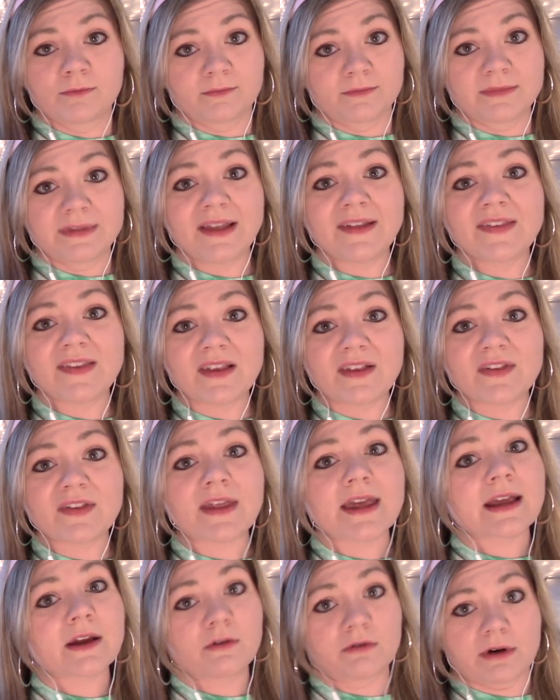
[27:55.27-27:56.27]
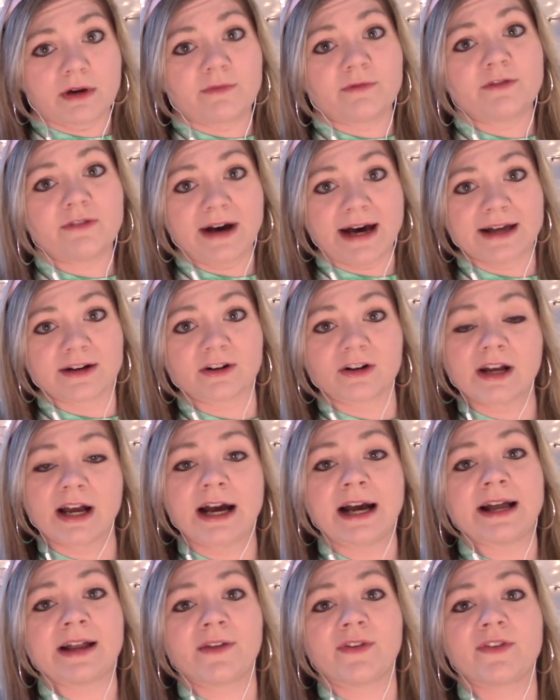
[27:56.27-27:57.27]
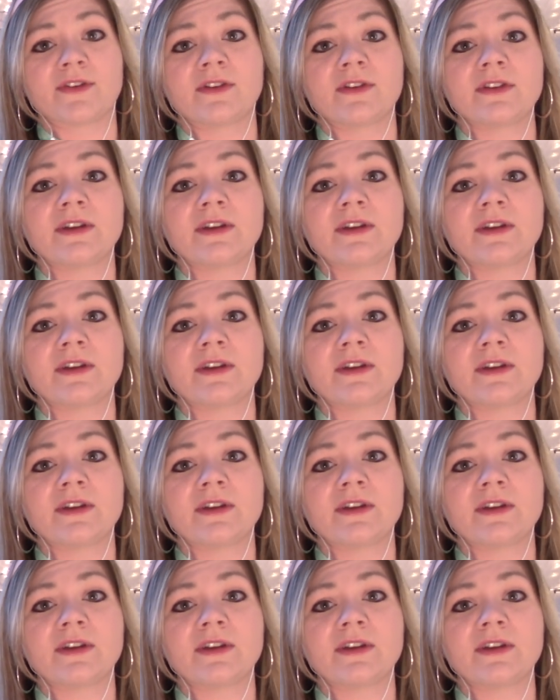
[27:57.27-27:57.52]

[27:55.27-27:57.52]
this is like grim fodder, guys.